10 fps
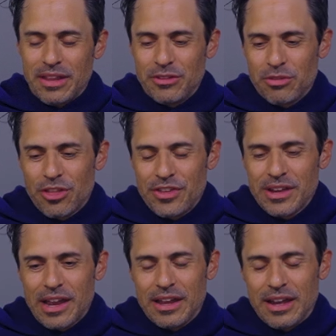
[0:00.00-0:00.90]
the thing
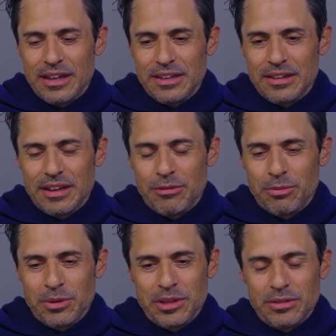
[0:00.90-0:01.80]
I
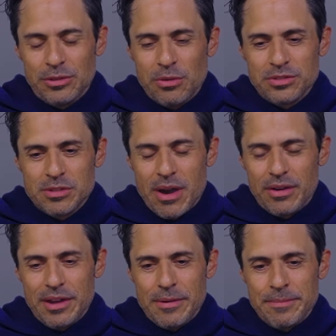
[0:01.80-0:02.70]
really noticed about
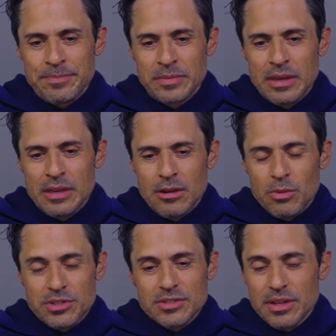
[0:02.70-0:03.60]
him,
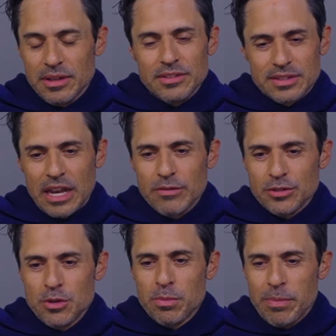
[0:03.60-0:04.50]
which is it's kind of a
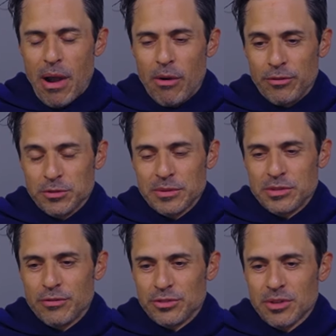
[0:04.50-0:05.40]
superpower especially
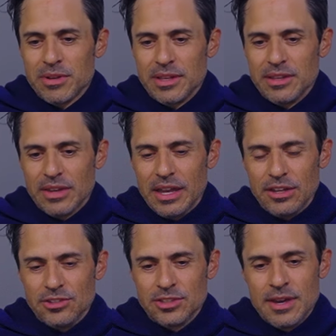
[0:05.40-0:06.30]
for somebody his
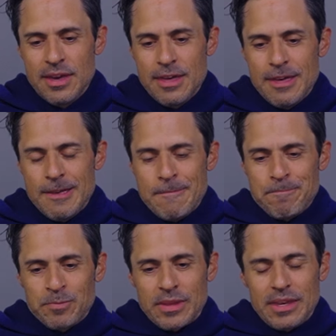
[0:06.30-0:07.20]
age.
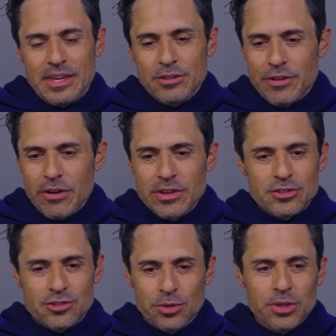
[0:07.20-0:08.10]
He's very
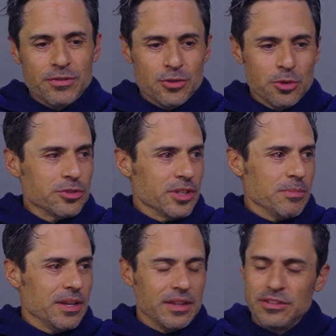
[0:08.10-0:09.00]
assertive socially,
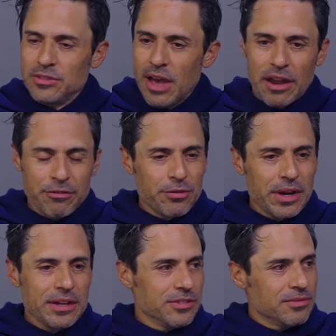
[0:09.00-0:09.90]
meaning he's not
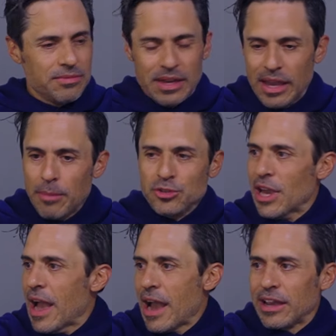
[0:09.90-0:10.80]
afraid to say, hey, I'm
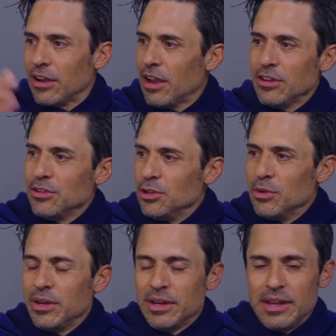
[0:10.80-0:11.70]
Jack, how you
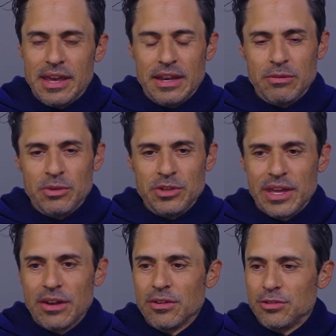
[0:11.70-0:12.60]
doing? And when you get
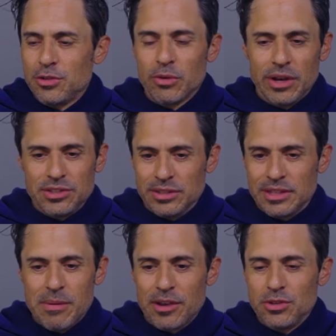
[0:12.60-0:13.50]
out on a tour ridge and
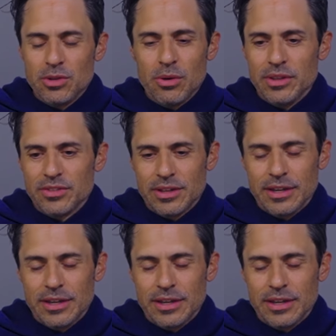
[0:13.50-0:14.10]
came back, this,